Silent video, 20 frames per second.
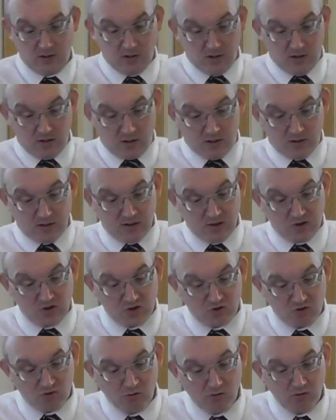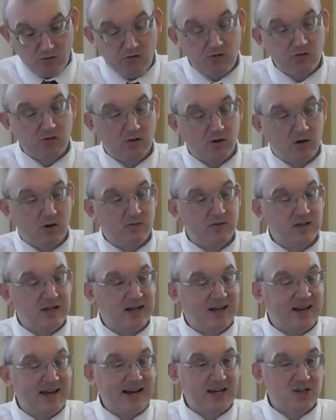And this truth of the
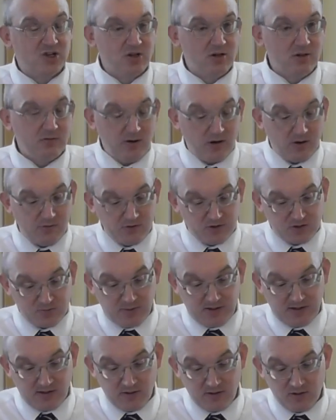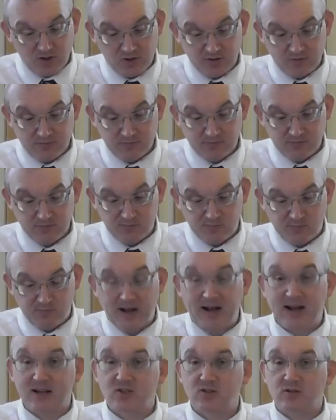election of office bearers,
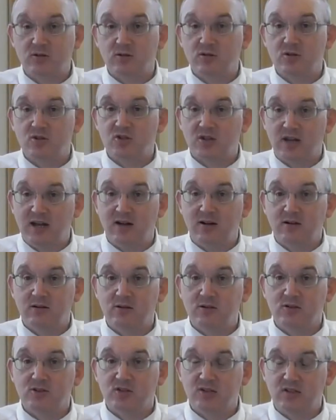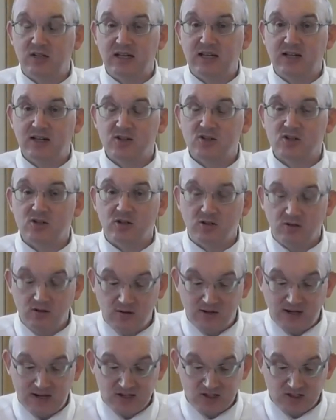pastors, elders, and deacons in the New
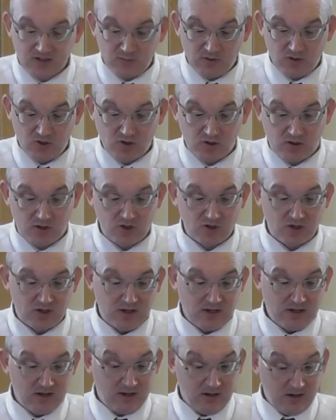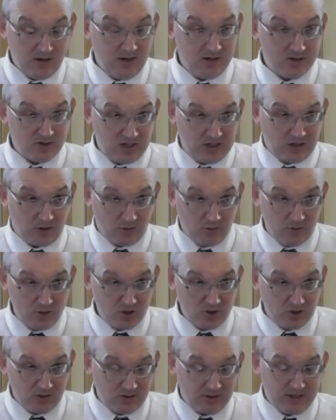Testament church, is a
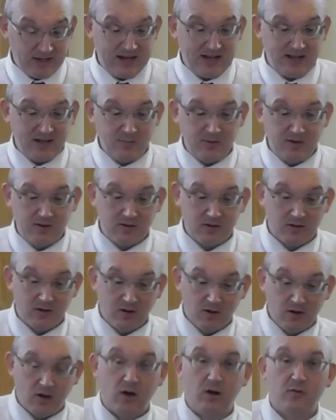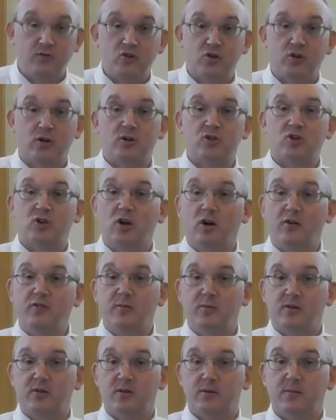crucial element of church
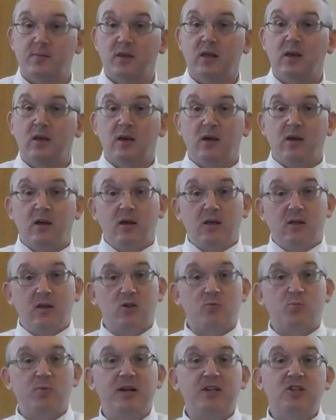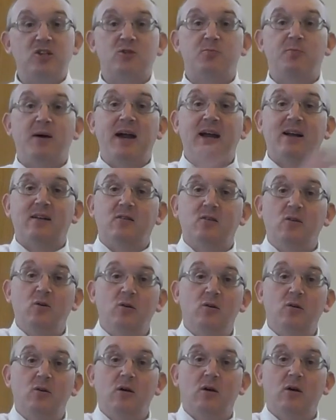government. This brings us back
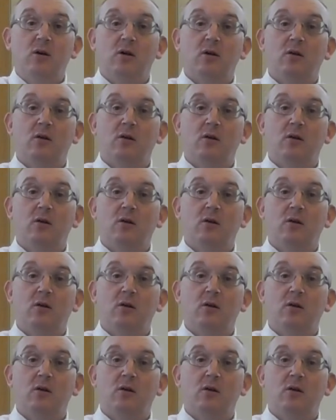to